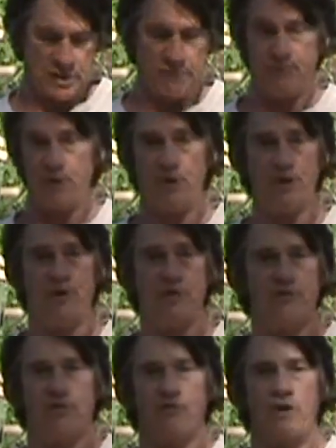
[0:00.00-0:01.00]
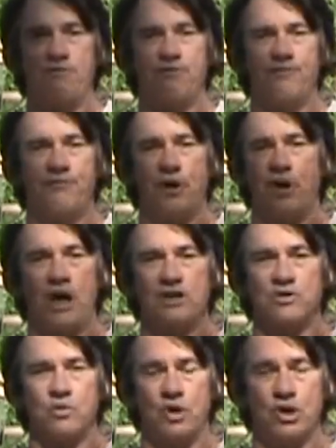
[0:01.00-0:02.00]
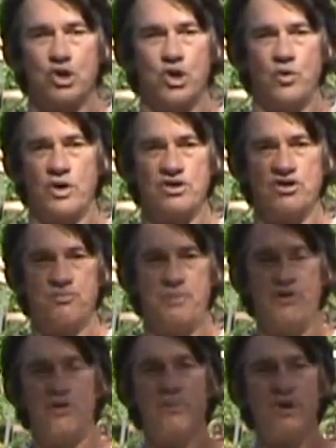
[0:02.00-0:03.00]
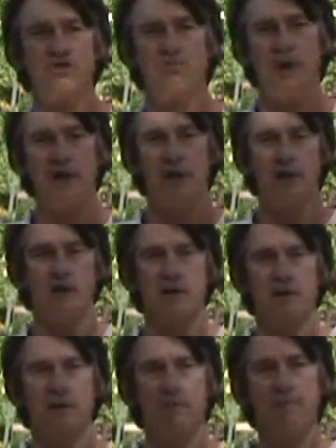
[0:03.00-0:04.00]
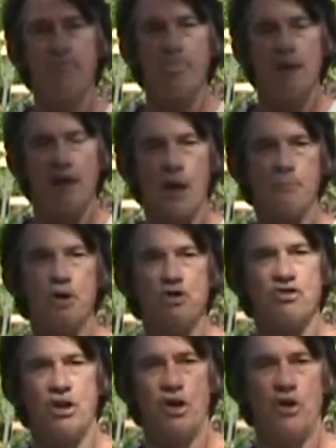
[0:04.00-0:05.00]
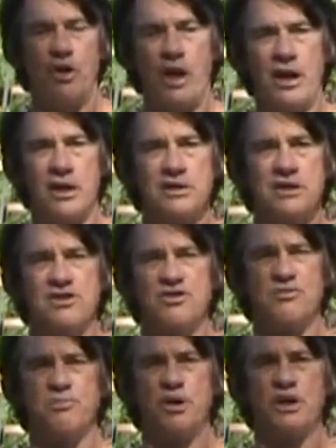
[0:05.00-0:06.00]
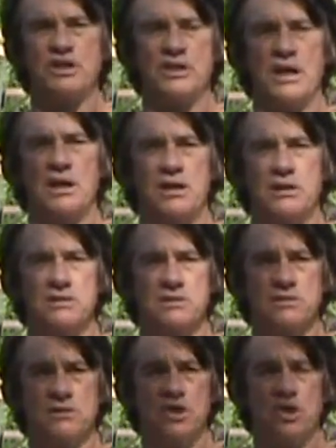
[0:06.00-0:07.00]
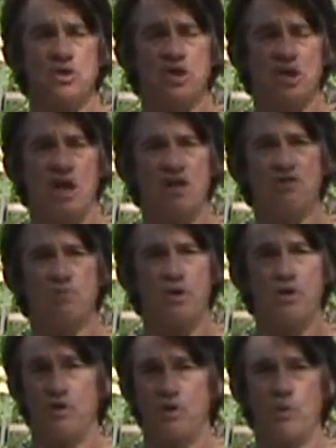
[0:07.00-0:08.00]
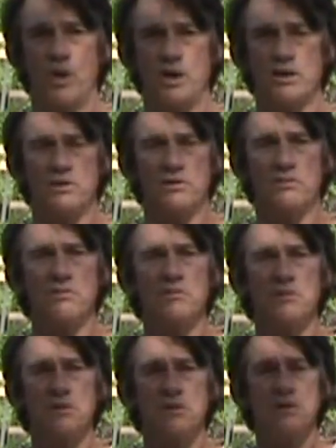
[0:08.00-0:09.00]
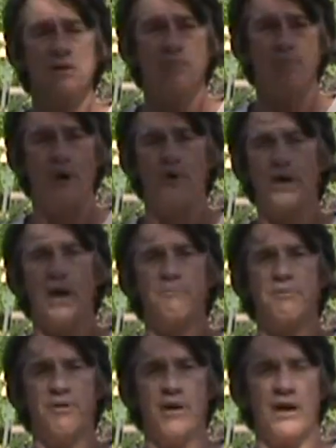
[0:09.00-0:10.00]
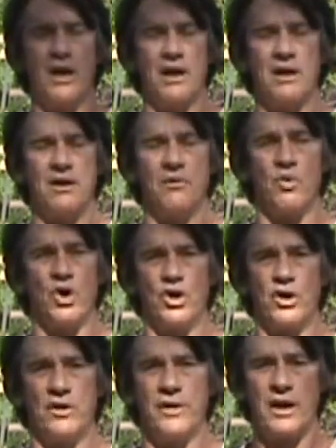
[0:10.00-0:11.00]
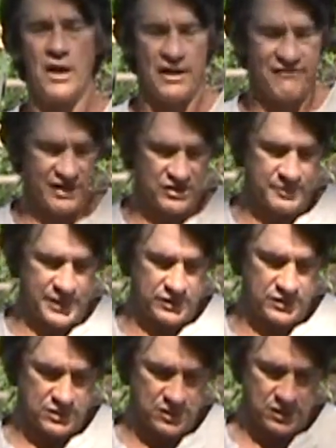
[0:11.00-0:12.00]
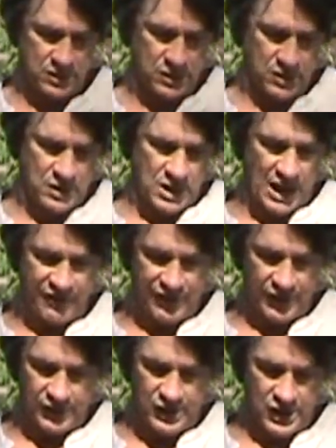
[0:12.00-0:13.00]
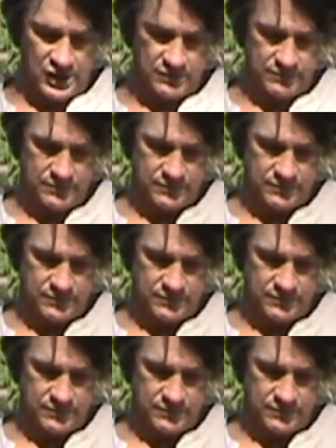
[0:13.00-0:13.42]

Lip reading: In Florida, this is a great fertilizer wars. Who wants to spend the most money on chemicals on our daylilies gets the prettiest daylilies? You as a customer, are you willing to pony up to that kind of work and that kind of expense? I think not.